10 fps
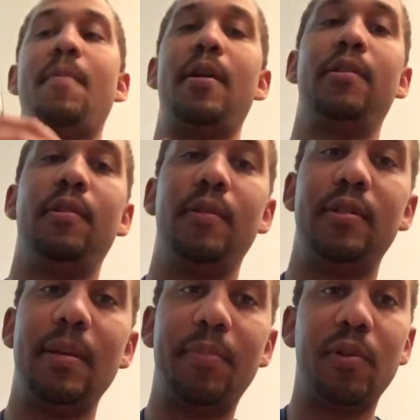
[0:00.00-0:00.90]
might do
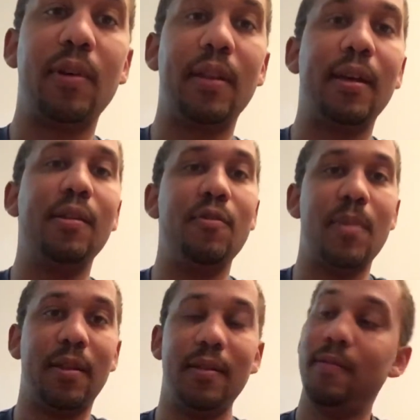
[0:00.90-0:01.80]
is employ that new
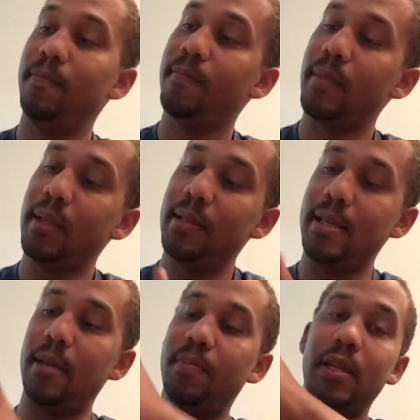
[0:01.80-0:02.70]
method,
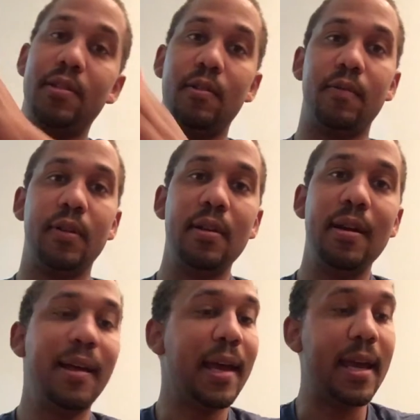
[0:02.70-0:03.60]
tape these over,
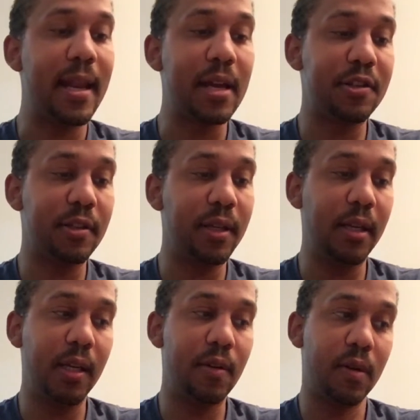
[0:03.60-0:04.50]
and
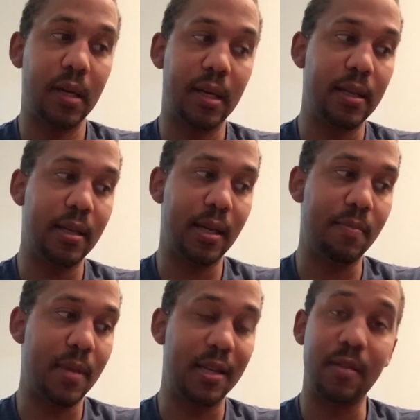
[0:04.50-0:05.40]
actually go ahead and
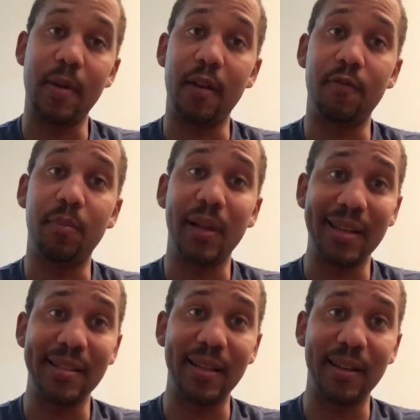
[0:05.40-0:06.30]
make them out of
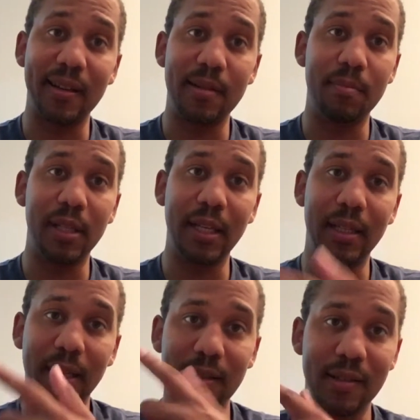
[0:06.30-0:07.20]
plastic
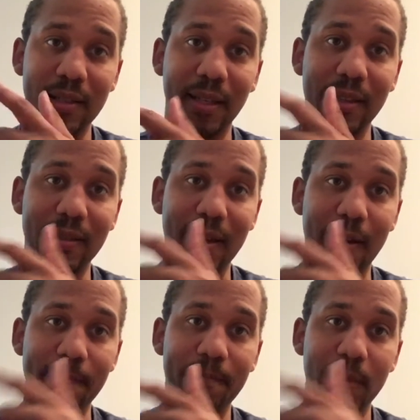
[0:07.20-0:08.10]
completely, just like this guy.
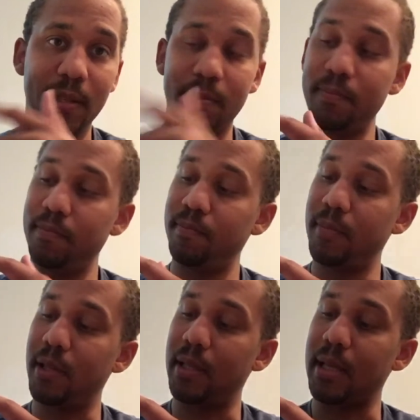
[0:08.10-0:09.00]
This
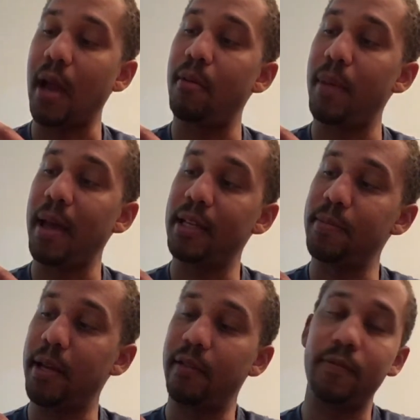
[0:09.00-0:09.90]
entire back is
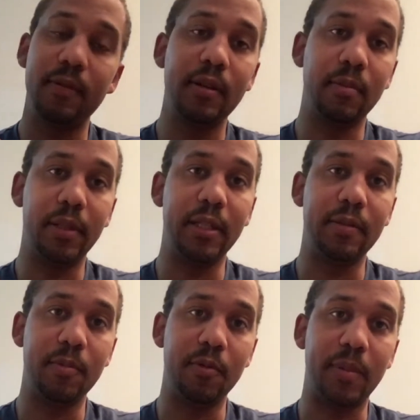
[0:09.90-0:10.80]
made out of completely
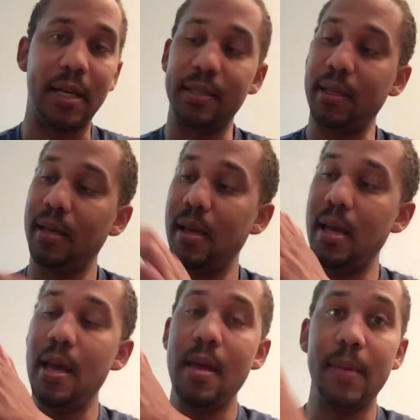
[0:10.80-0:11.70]
smooth plastic.
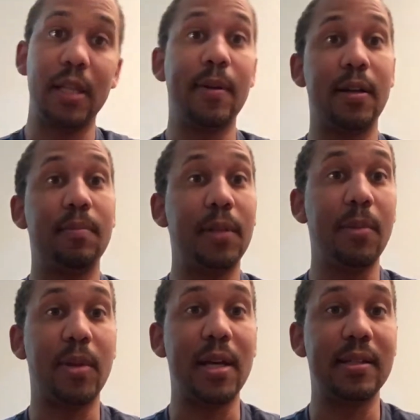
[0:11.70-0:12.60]
Make them out of complete
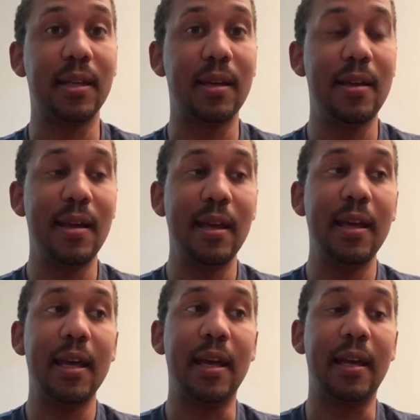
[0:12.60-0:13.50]
plastic,
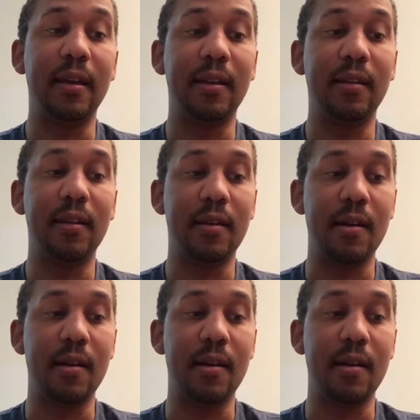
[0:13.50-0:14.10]
and